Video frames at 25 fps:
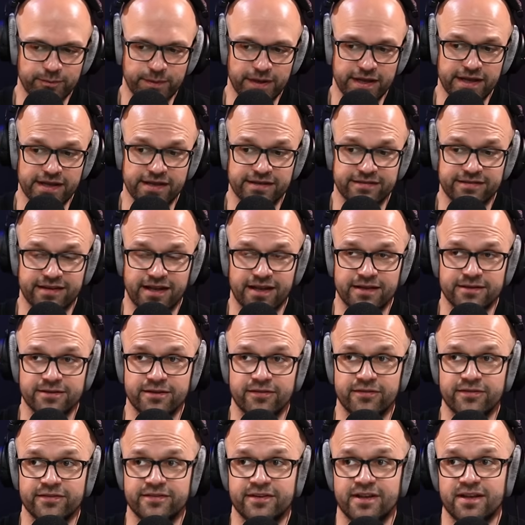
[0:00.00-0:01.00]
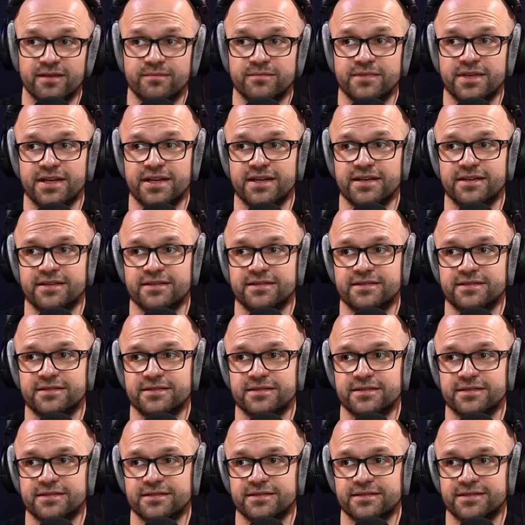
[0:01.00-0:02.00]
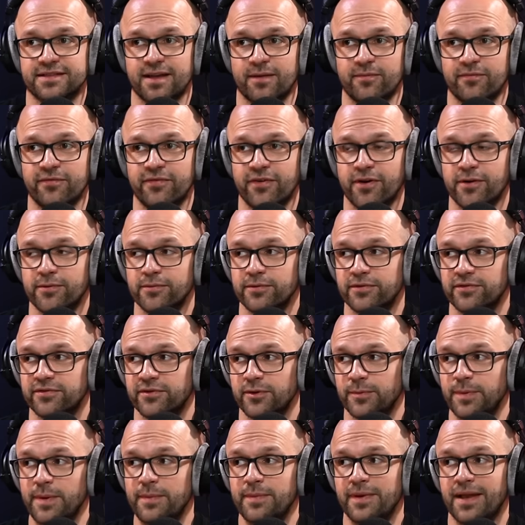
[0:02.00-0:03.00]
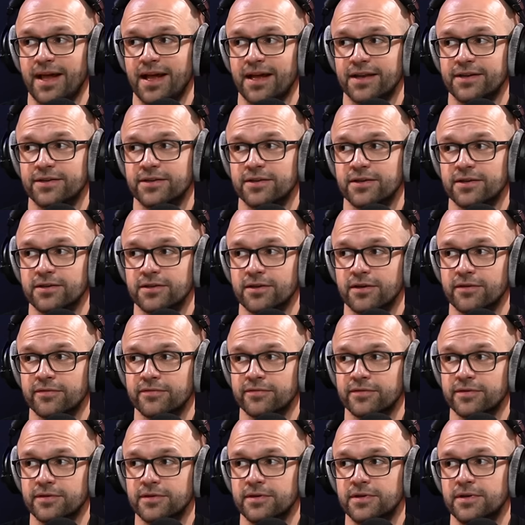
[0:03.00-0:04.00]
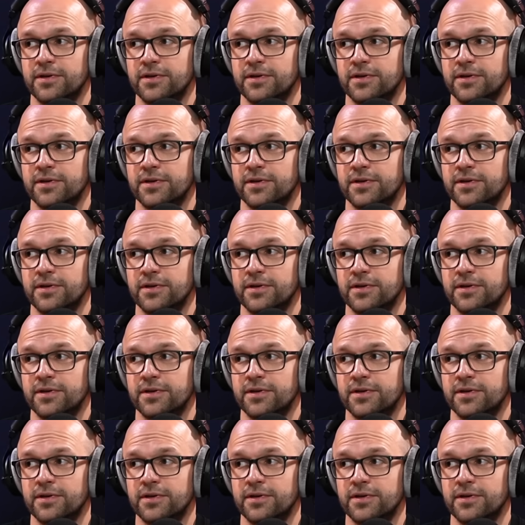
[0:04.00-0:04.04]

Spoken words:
But he signed on the same day as Sam Vokes, who people had heard of.